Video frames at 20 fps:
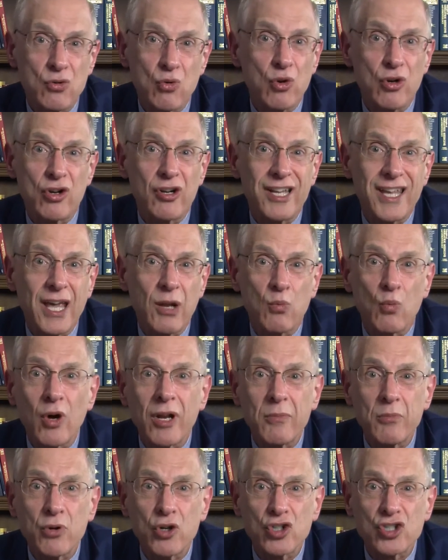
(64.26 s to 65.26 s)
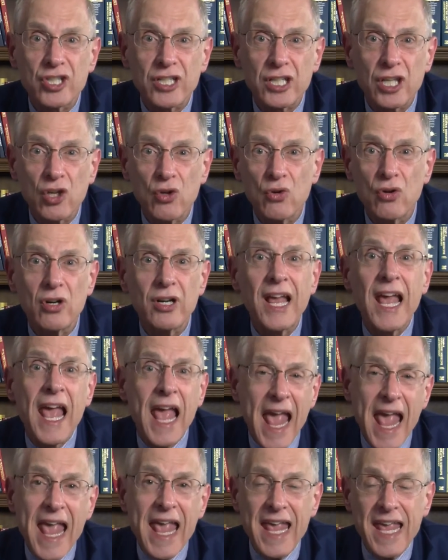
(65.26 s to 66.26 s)
in order to get one person cured,
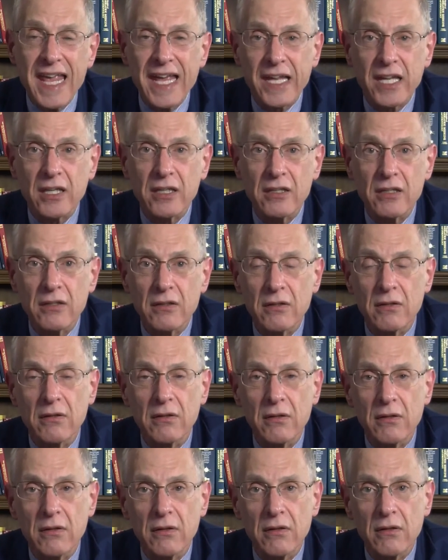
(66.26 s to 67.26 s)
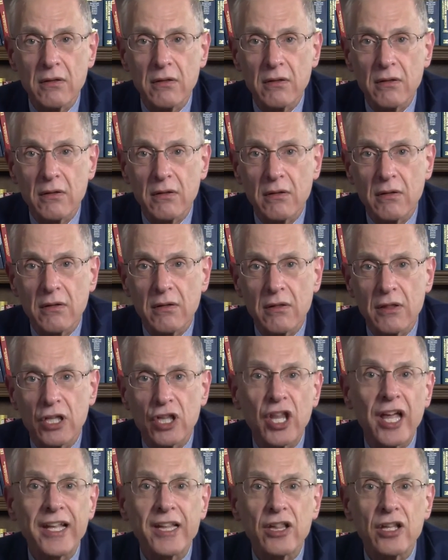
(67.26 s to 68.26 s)
and the
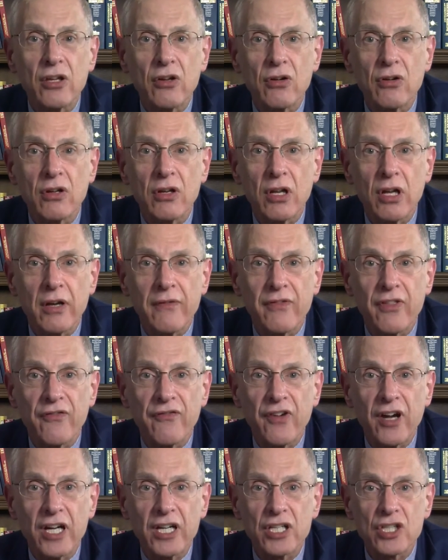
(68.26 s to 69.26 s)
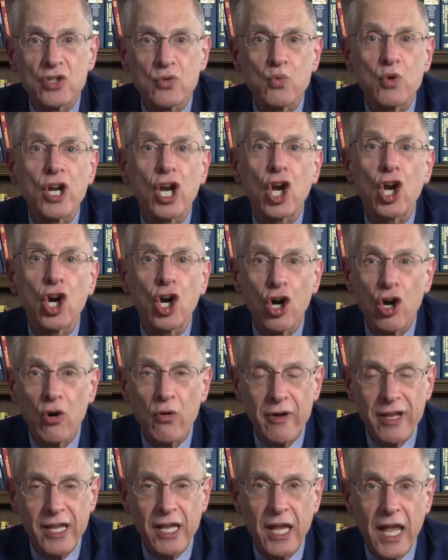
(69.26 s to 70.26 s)
likelihood of the fungus
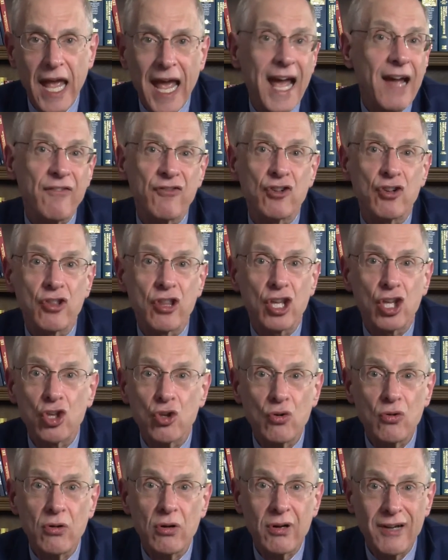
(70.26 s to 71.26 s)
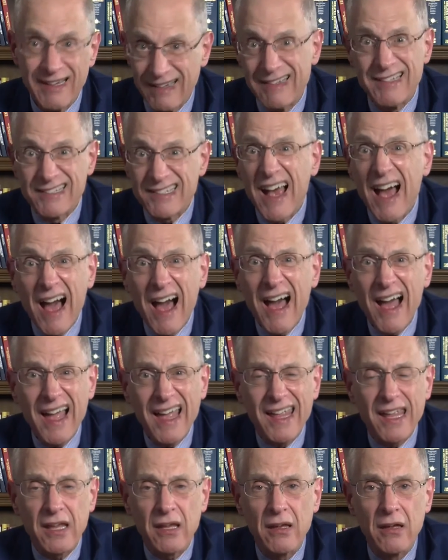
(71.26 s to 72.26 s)
recurring after the cure is high.